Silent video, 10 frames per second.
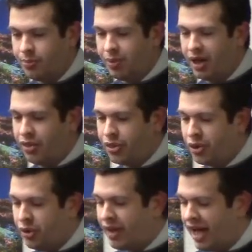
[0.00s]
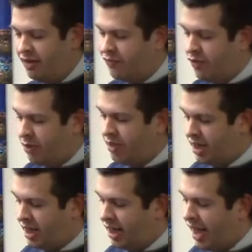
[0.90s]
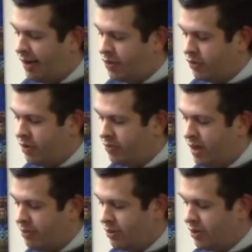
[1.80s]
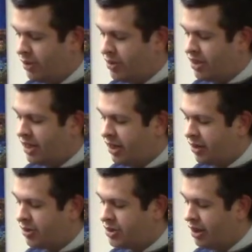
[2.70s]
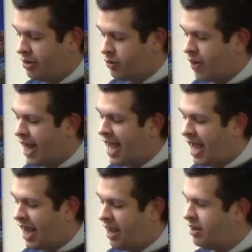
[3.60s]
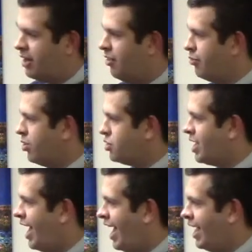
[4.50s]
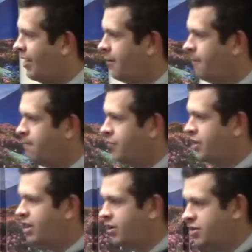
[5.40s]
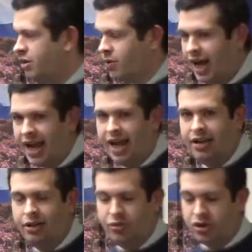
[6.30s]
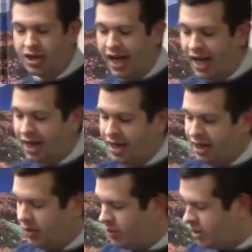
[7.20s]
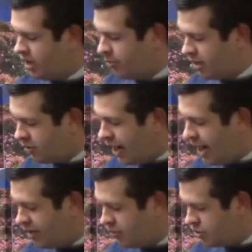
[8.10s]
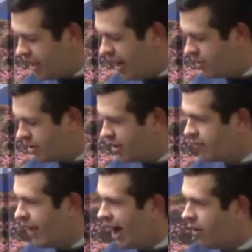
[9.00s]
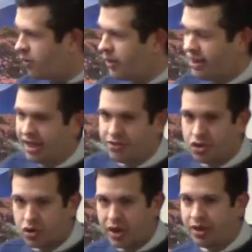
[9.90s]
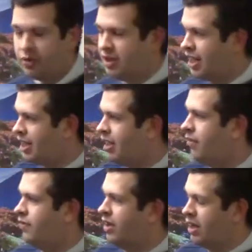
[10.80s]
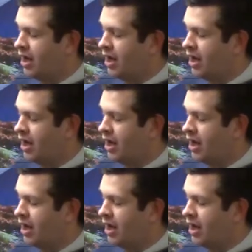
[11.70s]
But through that infirmity, I will remember the years of the right hand of the Most High. The years of the right hand of the Most High. And when we think about the right hand of the Most High, we think of power, we think of strength, we think of